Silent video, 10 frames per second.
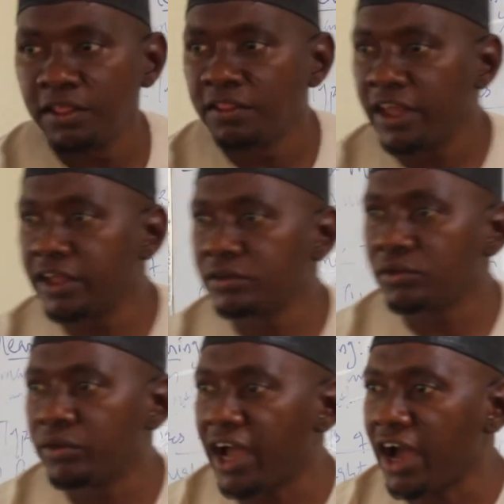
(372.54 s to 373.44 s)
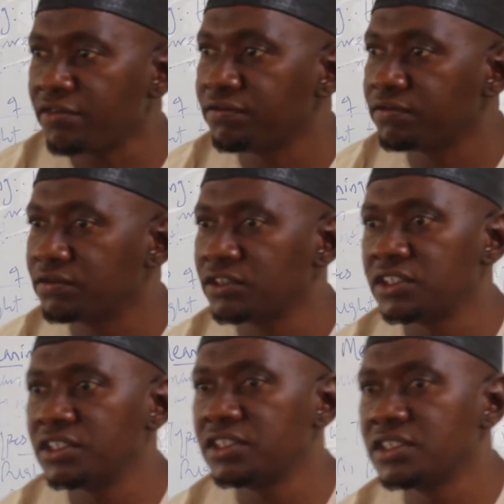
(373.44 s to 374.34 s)
Then we have
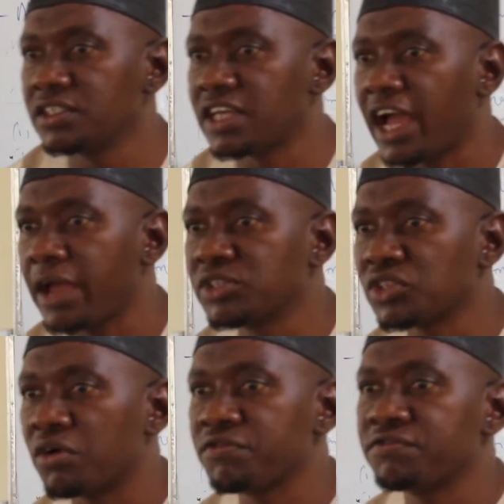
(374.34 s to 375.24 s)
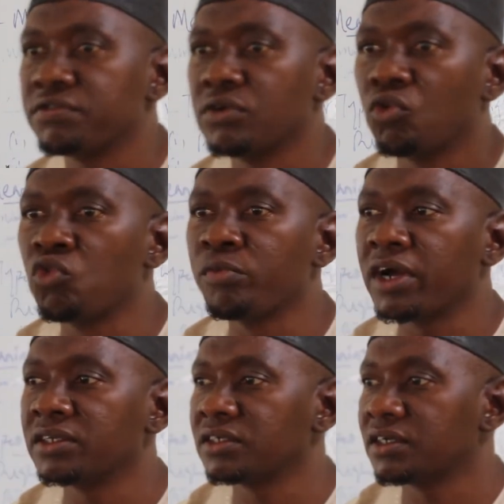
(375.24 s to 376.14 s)
the types of
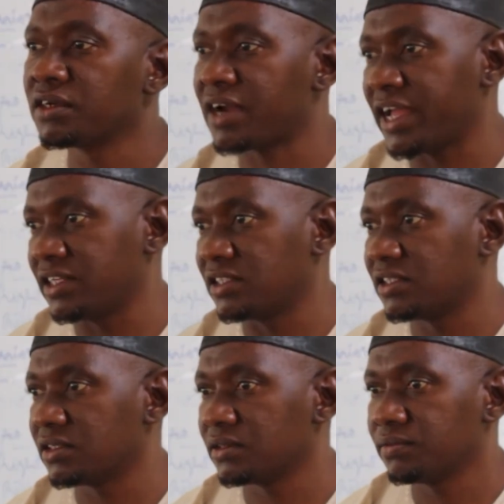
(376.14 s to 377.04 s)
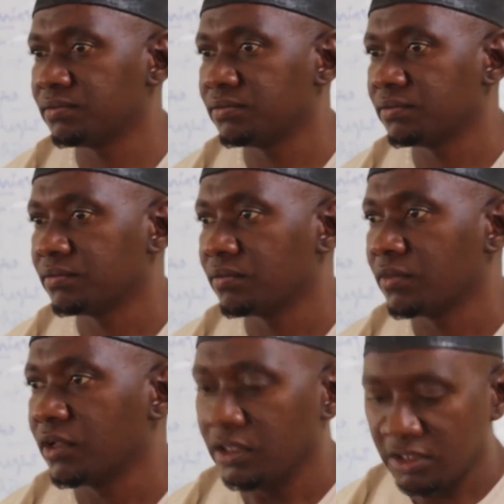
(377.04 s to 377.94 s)
human rights.
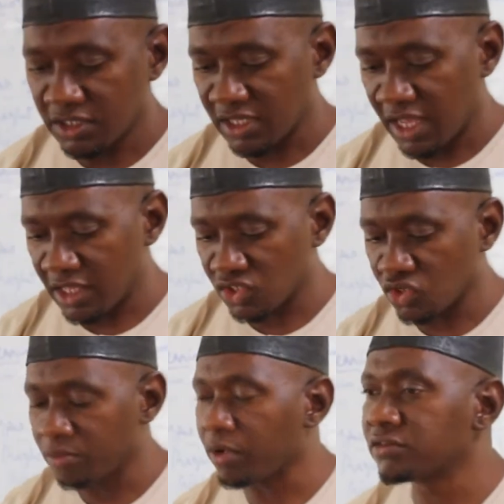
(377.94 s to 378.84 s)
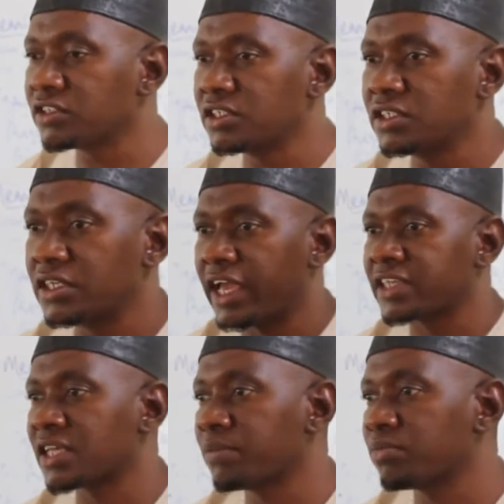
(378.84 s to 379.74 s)
These are some of the
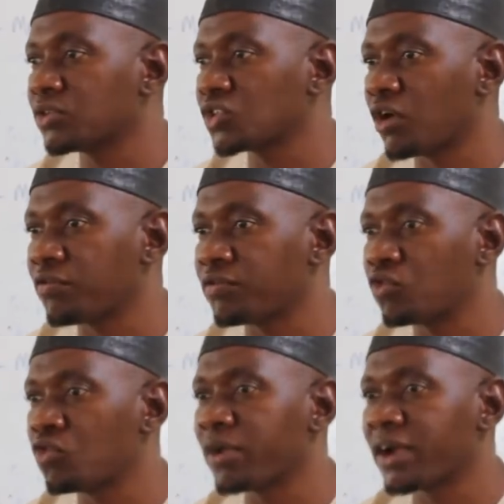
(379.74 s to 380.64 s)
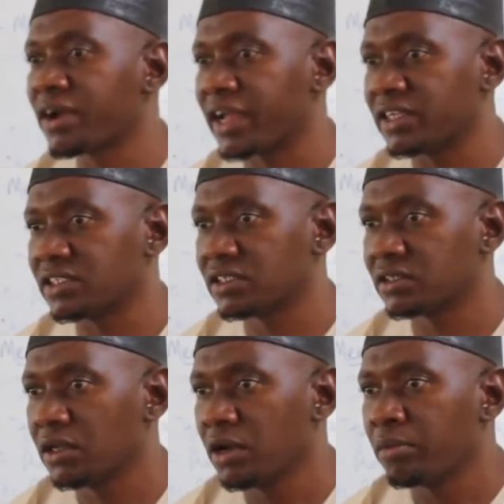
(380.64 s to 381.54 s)
examples of human rights,
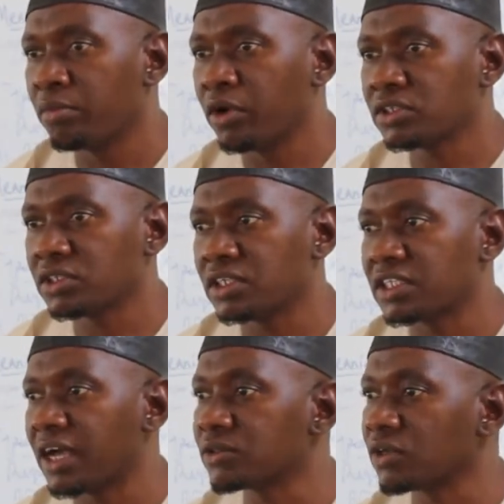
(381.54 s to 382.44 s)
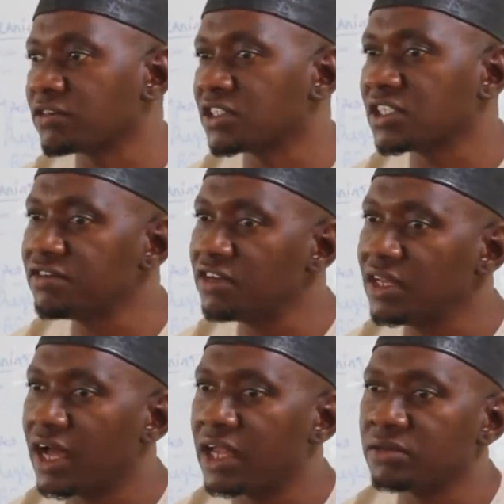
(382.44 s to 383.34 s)
both in terms of
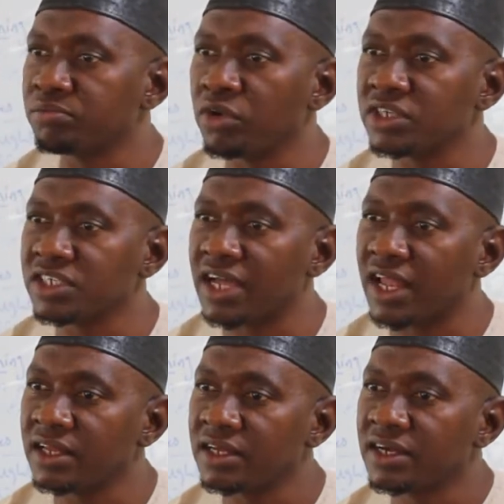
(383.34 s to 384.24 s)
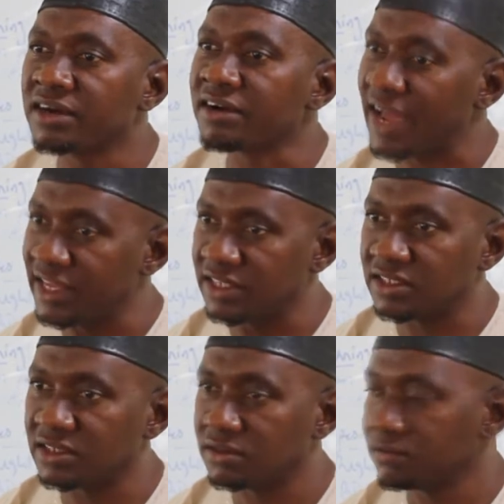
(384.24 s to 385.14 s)
civil and political
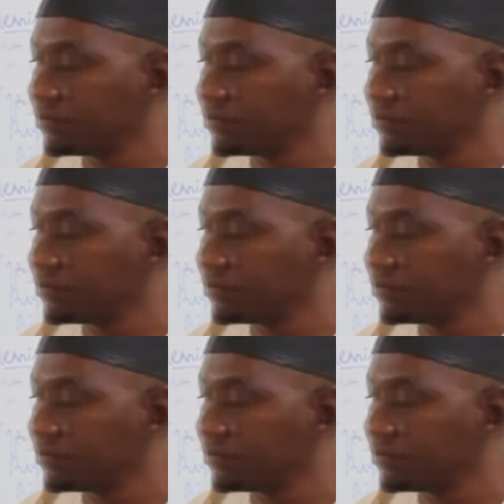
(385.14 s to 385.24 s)
rights.